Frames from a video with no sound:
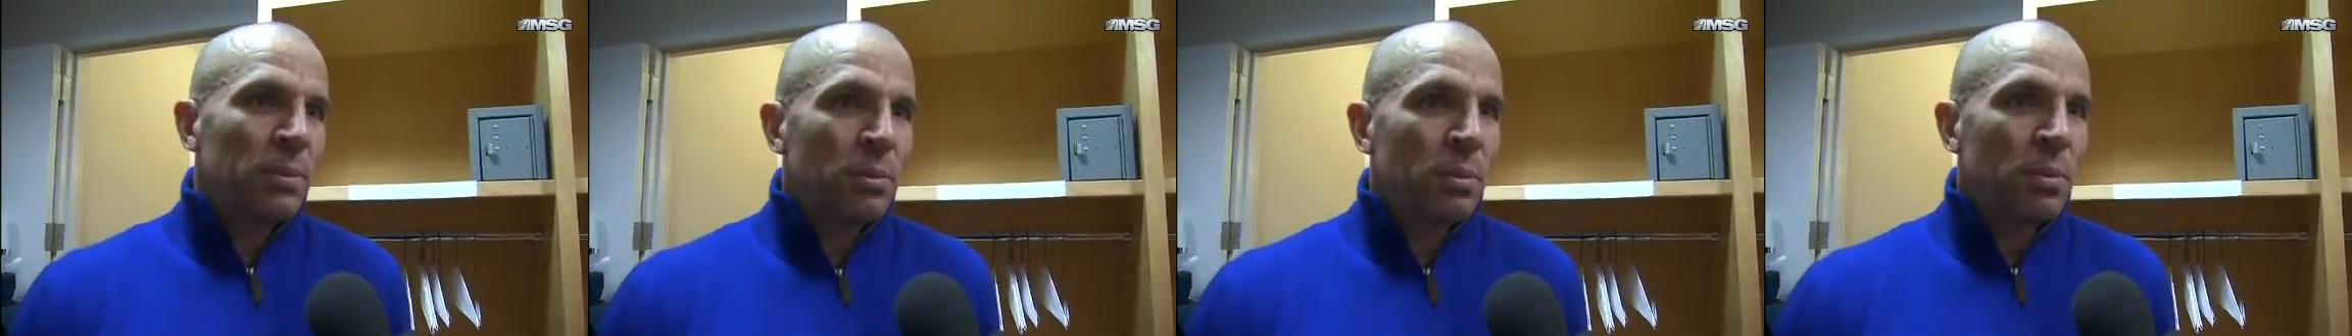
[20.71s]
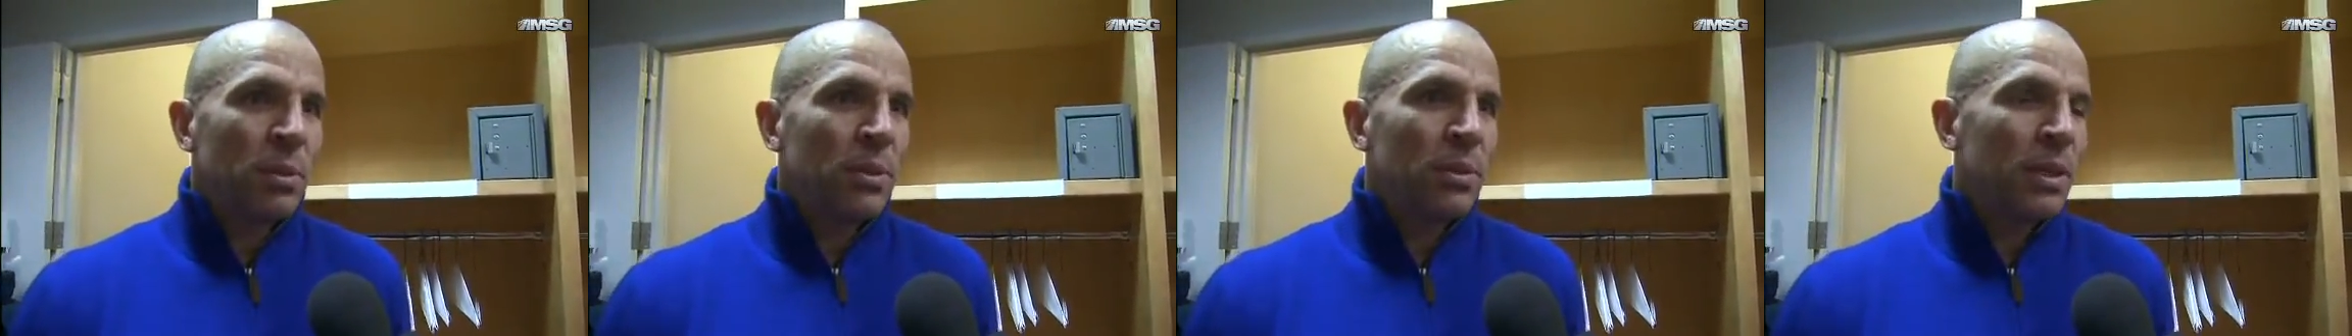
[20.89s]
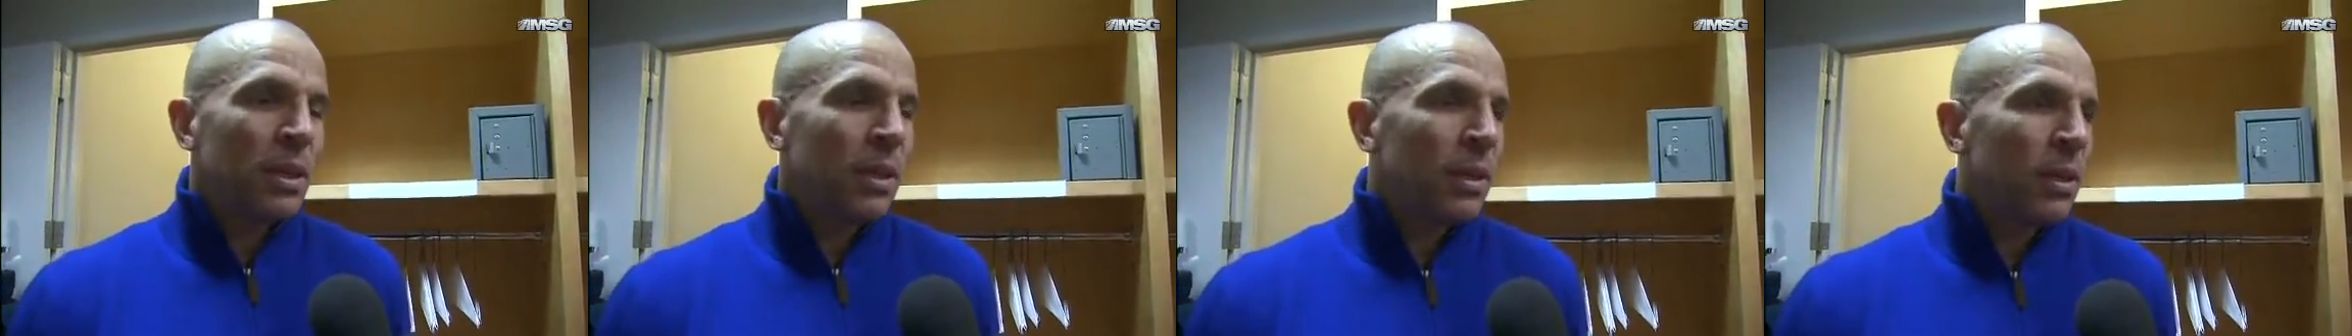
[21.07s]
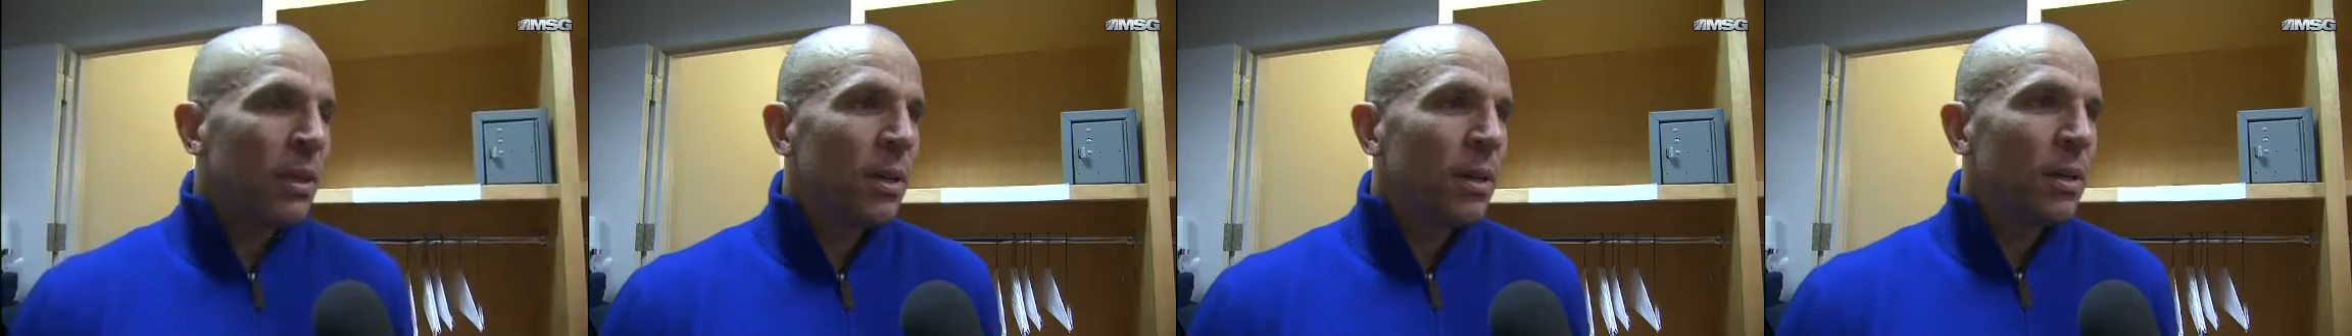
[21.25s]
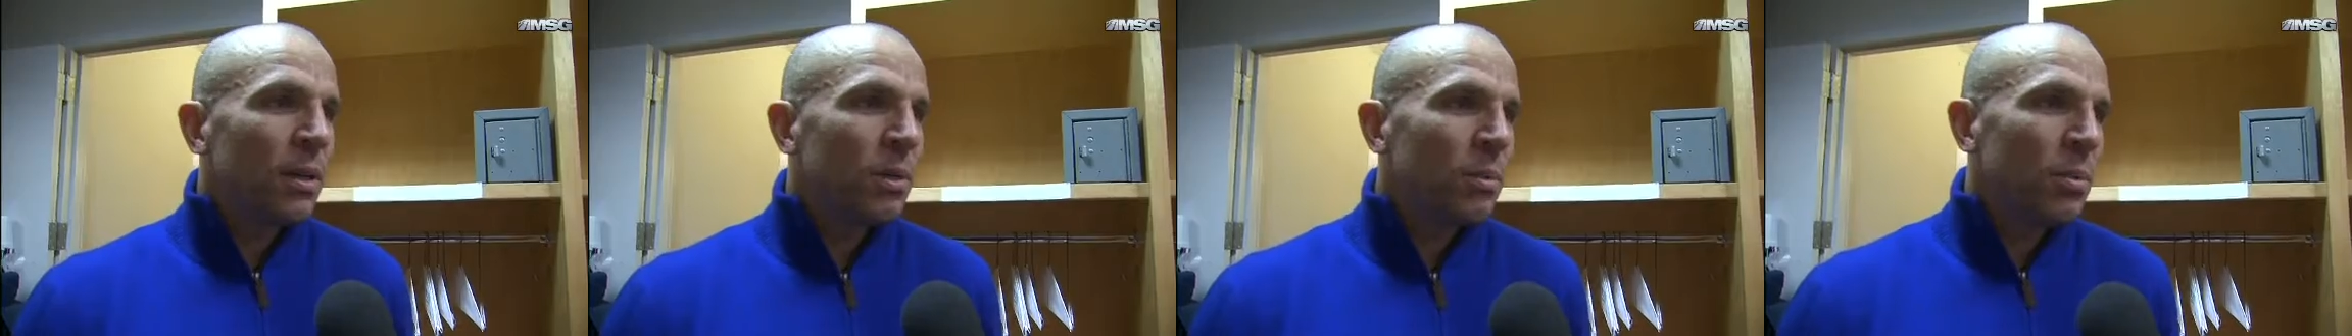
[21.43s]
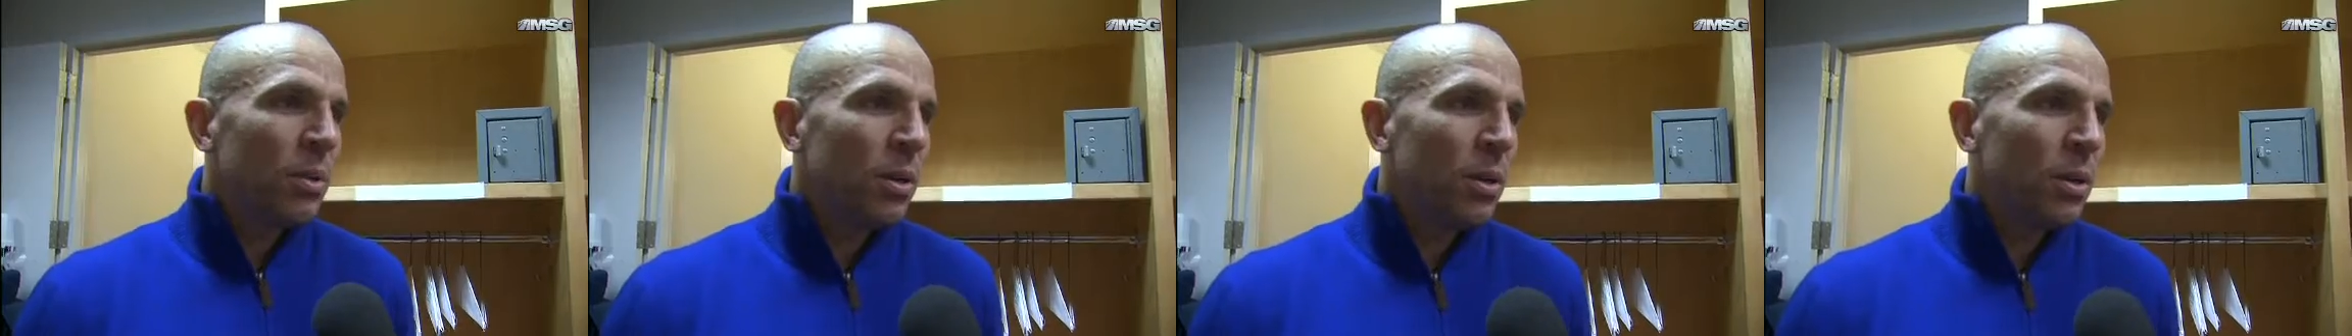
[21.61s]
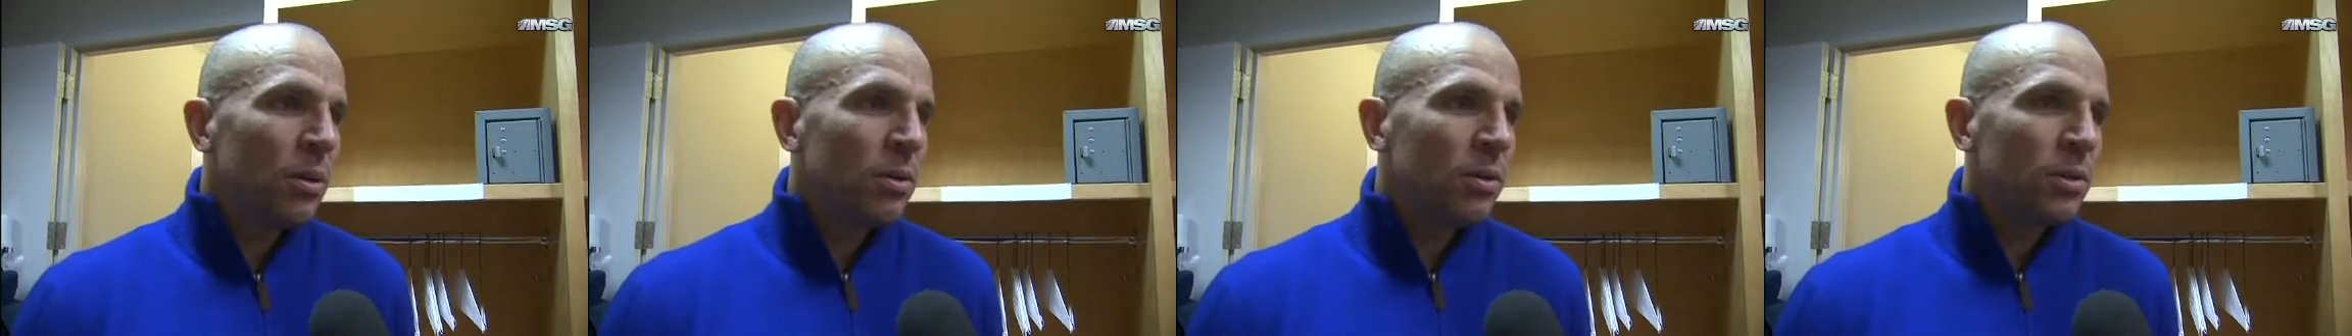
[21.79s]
and we weren't taking care of the ball.